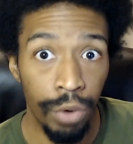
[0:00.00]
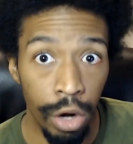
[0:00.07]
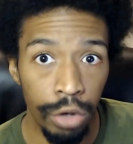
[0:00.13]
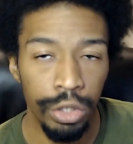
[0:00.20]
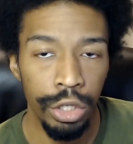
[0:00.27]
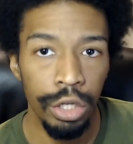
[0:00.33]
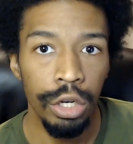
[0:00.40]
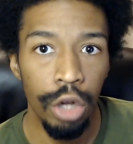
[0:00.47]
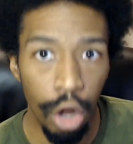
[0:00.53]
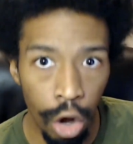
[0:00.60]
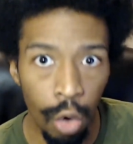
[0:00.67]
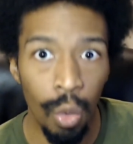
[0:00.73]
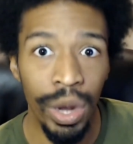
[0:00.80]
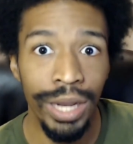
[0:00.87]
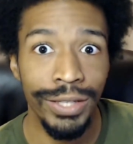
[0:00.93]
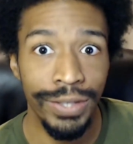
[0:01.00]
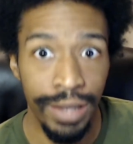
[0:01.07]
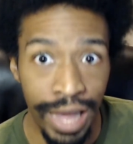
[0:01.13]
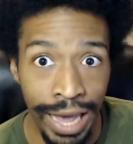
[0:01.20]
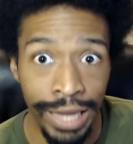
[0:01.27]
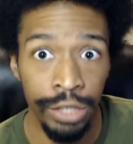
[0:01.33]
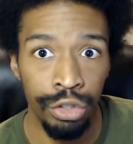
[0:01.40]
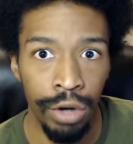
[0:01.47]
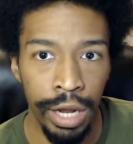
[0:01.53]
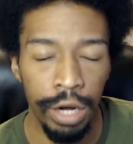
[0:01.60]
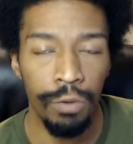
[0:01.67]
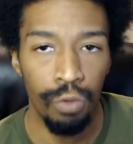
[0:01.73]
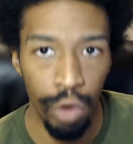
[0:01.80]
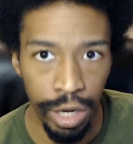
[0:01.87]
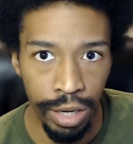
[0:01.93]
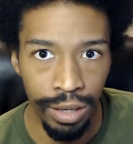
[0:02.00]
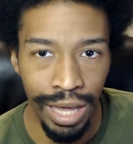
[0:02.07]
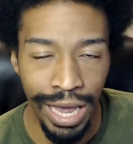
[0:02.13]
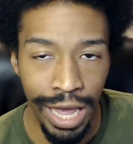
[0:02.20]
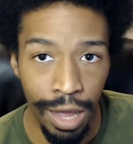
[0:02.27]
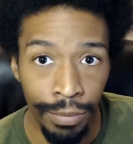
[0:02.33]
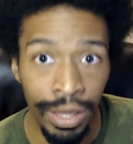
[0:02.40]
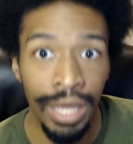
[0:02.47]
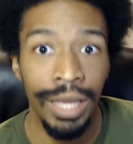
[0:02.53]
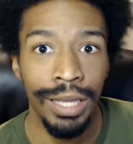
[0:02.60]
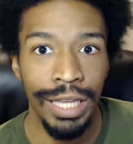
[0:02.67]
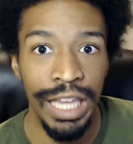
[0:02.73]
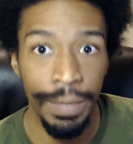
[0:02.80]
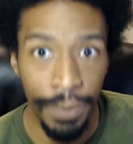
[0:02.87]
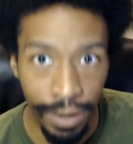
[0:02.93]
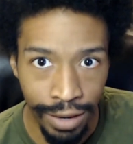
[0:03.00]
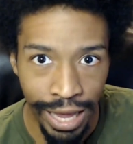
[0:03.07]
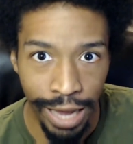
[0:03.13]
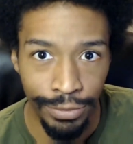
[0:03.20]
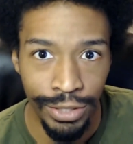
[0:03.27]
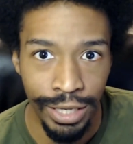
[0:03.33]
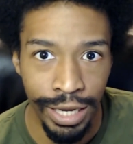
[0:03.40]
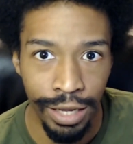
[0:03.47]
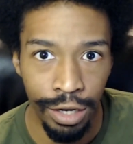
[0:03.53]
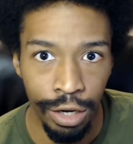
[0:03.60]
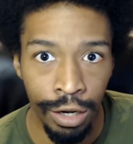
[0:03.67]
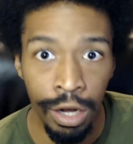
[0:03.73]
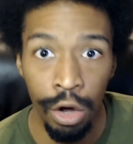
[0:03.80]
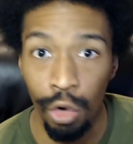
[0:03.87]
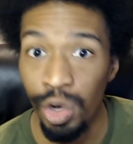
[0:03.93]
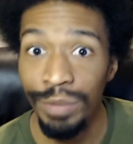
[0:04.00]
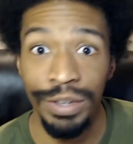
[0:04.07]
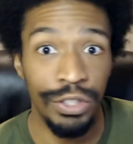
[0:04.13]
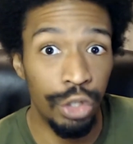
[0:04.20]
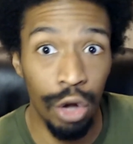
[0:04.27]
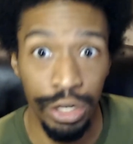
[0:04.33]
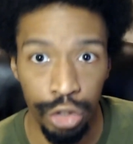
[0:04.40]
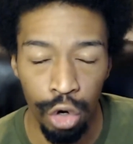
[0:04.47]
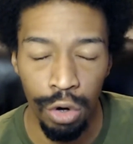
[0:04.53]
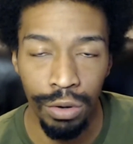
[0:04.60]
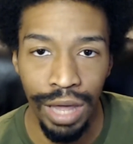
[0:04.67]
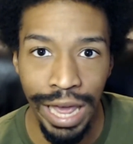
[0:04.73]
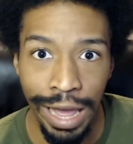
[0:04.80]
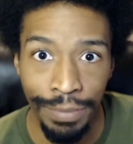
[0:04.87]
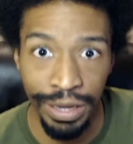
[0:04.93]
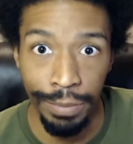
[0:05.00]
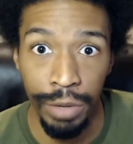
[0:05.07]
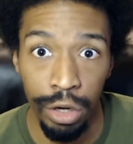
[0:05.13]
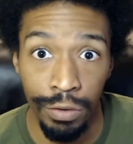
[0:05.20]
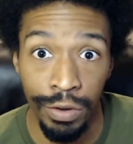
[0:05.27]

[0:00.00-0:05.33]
do you know what it's like trying to run a lab, keep a lab together, or even start your own lab in the middle of a